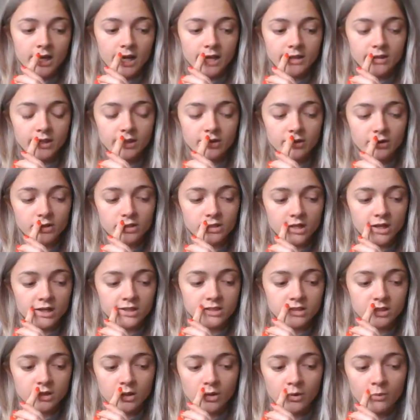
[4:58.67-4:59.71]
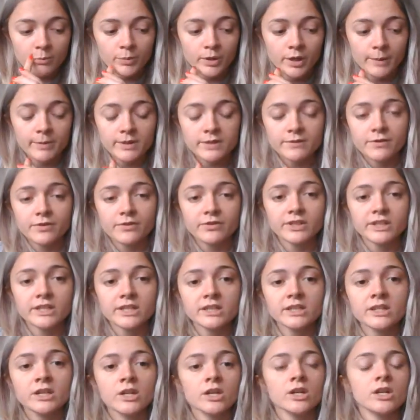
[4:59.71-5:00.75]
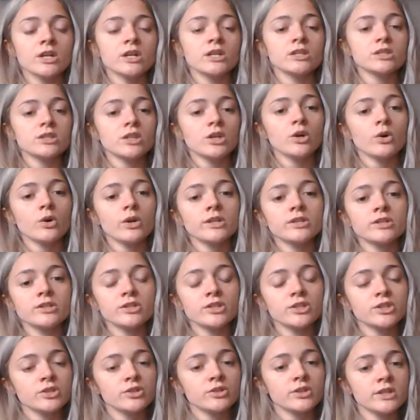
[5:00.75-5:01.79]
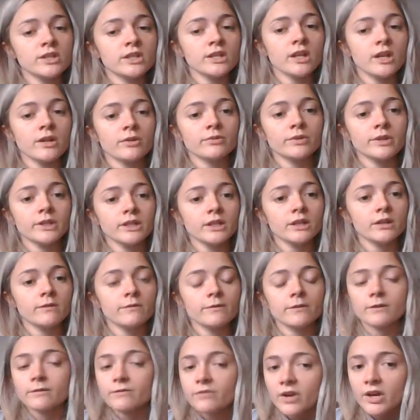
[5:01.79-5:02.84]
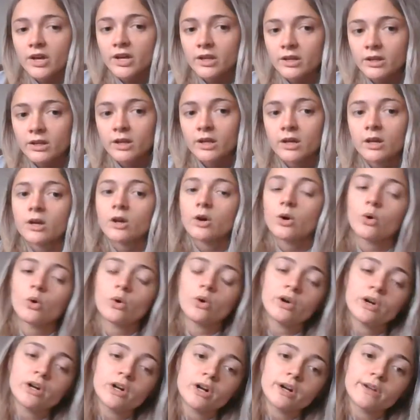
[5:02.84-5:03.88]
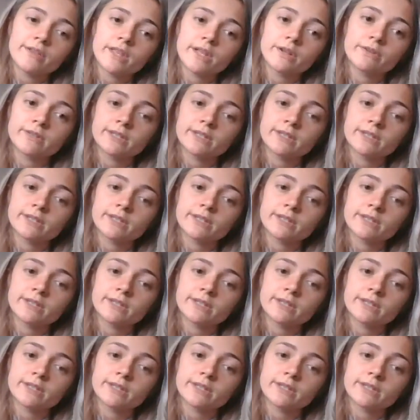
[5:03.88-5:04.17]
And then there's also purpose for reading. So is your student reading for fun, or are they